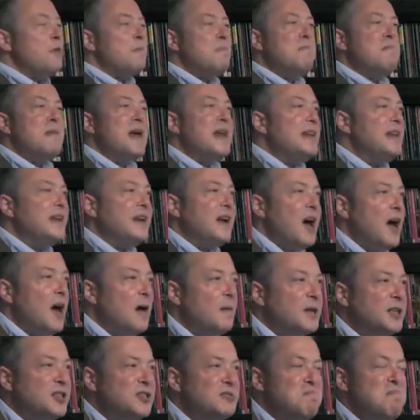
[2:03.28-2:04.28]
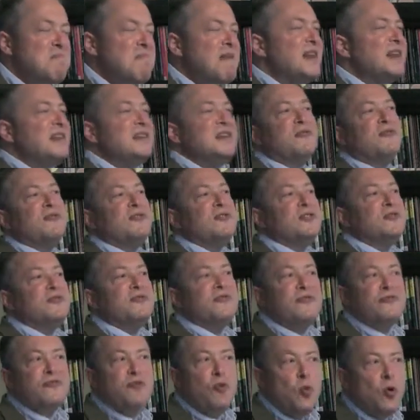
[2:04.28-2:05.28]
are many comics, many different
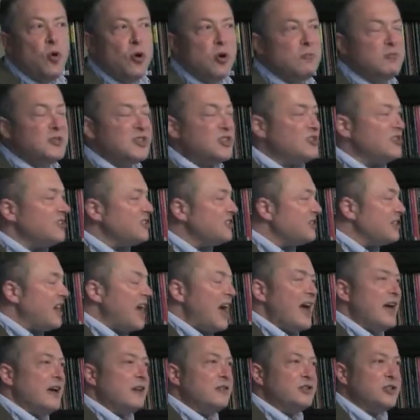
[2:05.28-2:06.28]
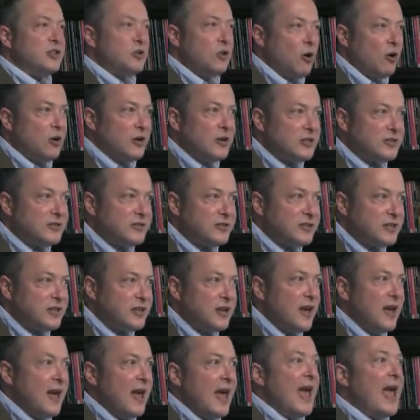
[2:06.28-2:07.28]
forms and styles and artists,
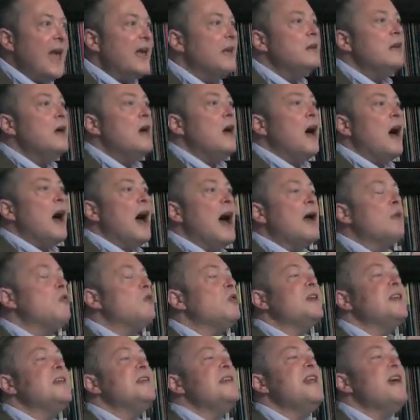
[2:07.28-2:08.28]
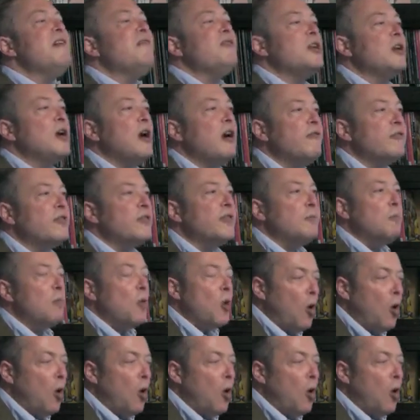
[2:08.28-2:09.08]
and I can never cover them